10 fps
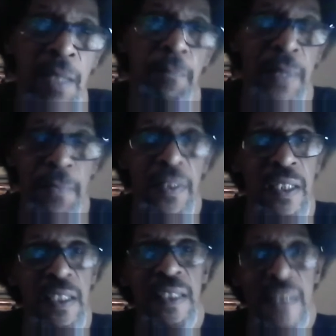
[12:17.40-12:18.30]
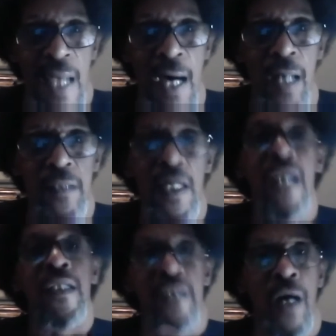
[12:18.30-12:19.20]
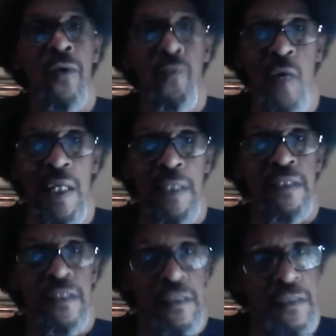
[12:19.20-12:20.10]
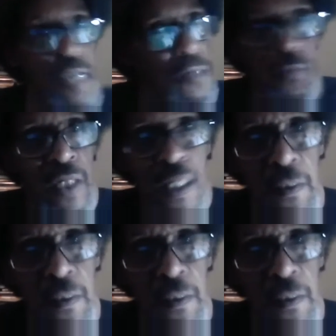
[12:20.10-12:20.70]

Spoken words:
people in this town don't want to don't want to